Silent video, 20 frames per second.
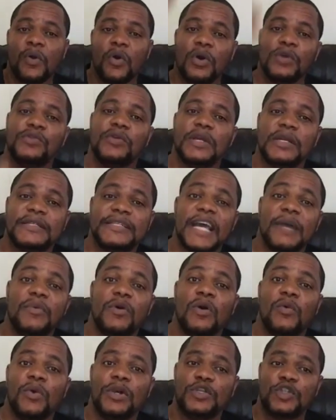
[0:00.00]
we will go to
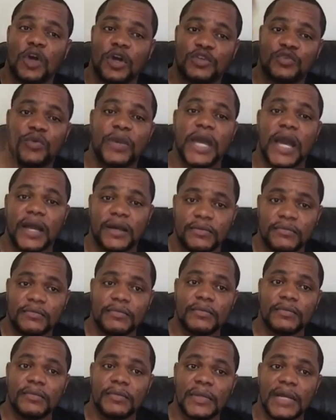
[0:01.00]
the table with George
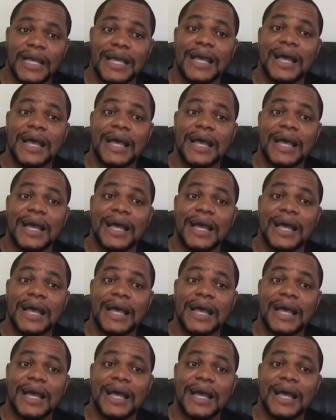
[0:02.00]
WEAH.